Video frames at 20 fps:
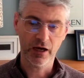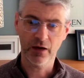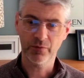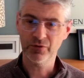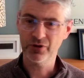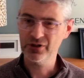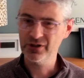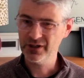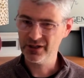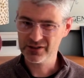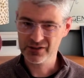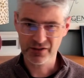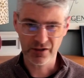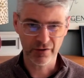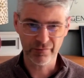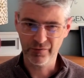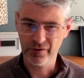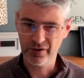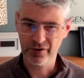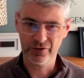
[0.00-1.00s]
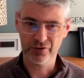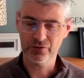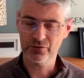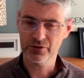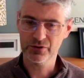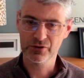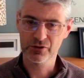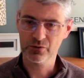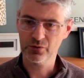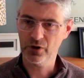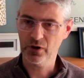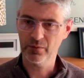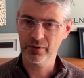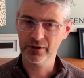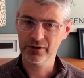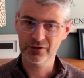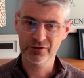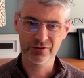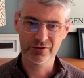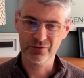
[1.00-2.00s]
You can get software to do it and so on, but
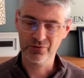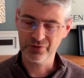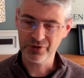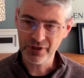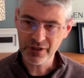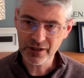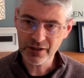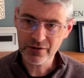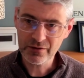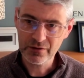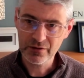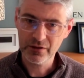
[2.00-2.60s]
you just don't need.